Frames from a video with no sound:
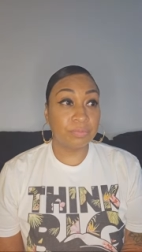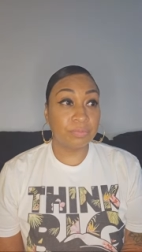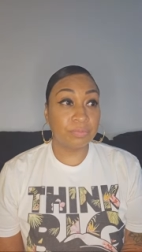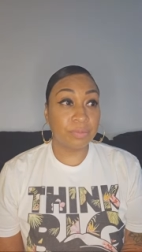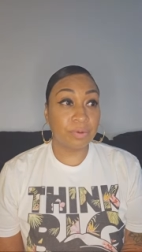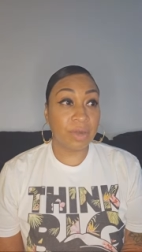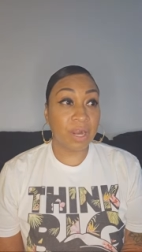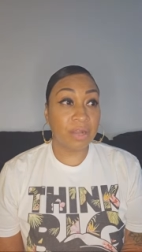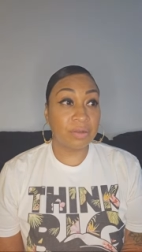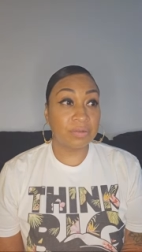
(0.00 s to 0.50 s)

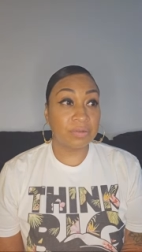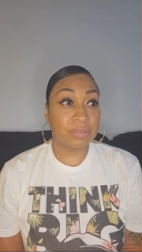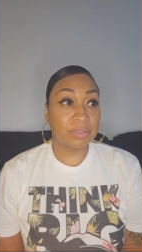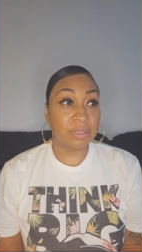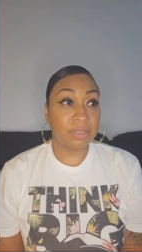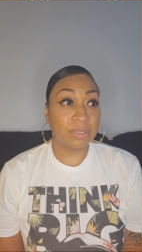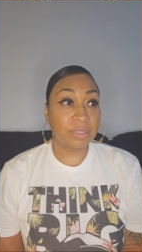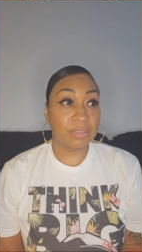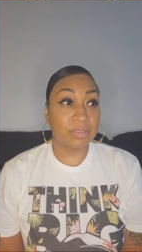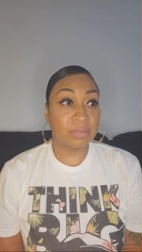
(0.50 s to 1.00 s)
brown
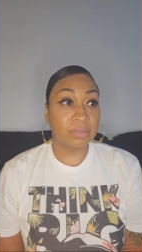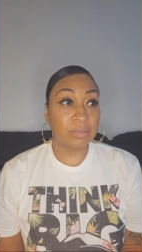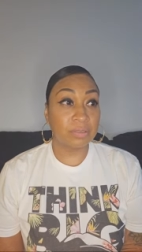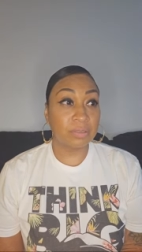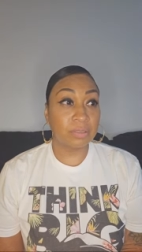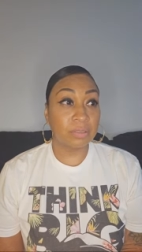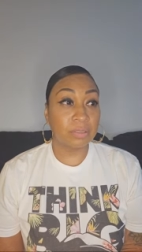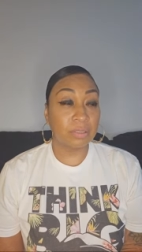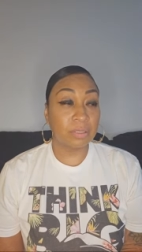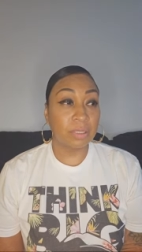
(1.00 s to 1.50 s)
skin.
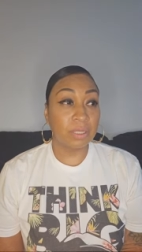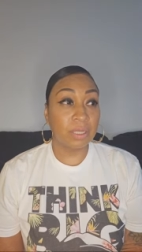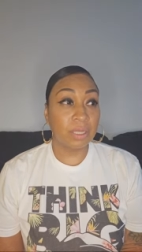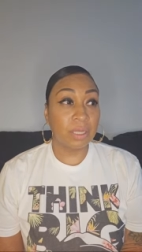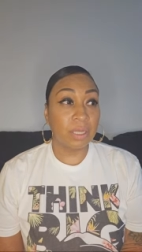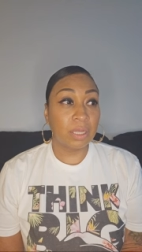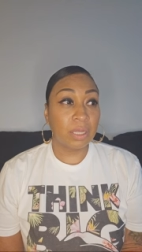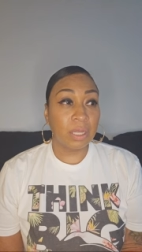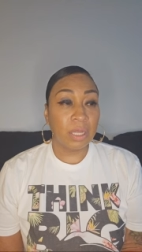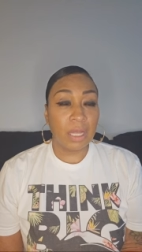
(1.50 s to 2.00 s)

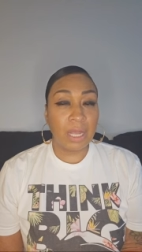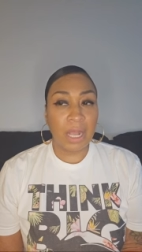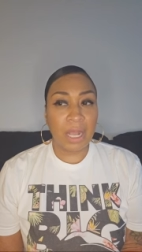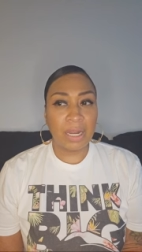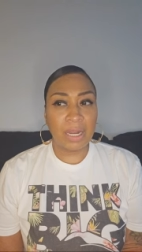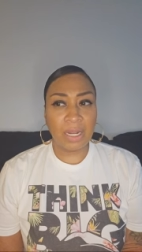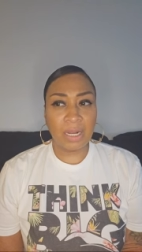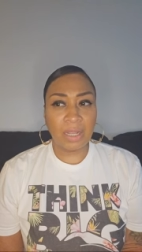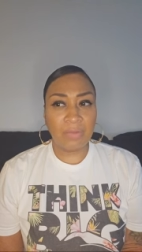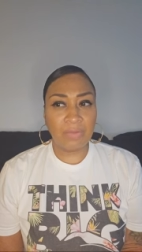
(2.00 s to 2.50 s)

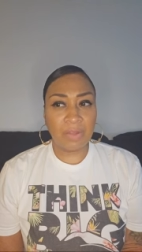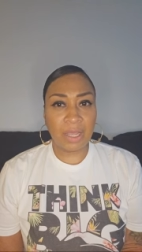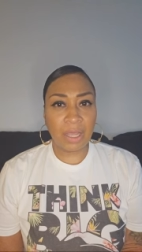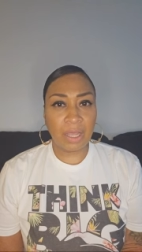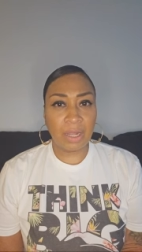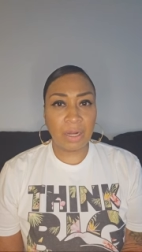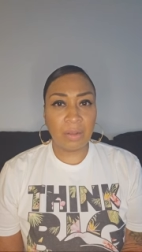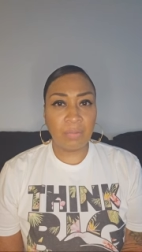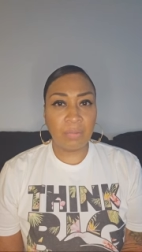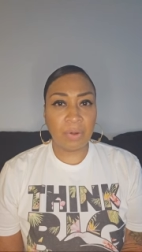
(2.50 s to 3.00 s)
And I never
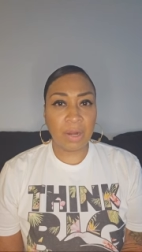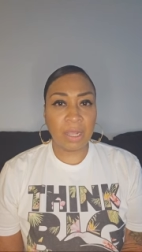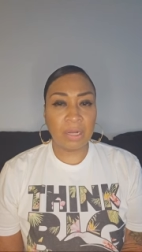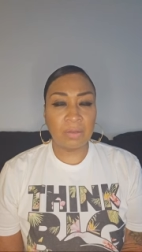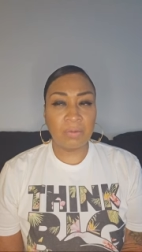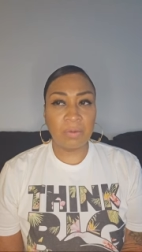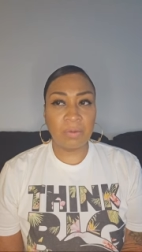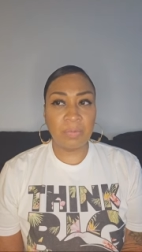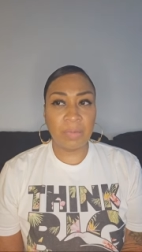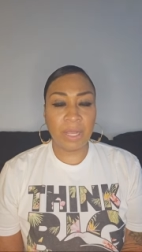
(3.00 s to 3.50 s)
had a
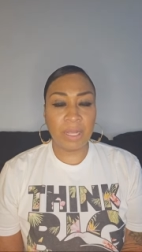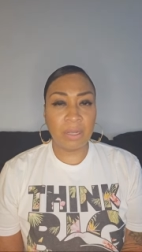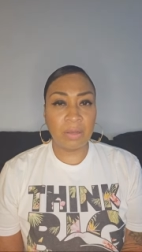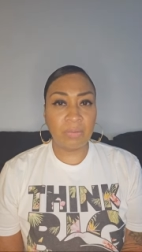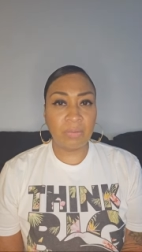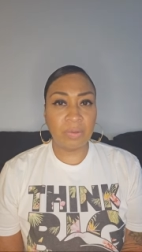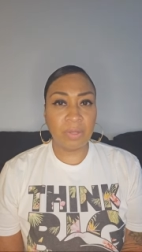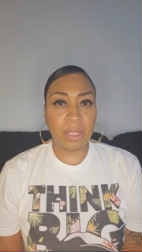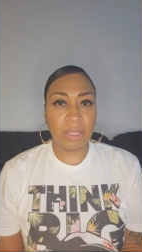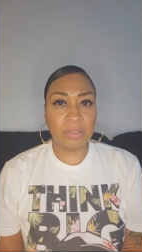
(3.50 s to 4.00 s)
problem with my
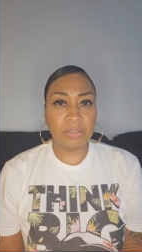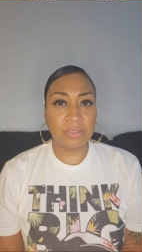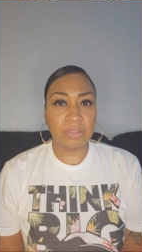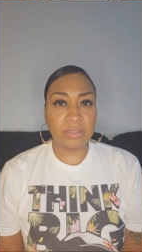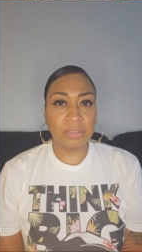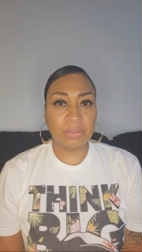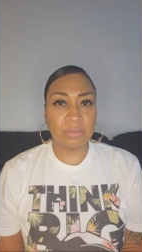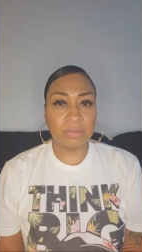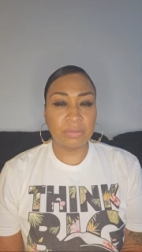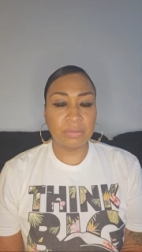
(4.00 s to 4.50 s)

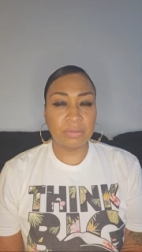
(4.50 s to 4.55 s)
complexion.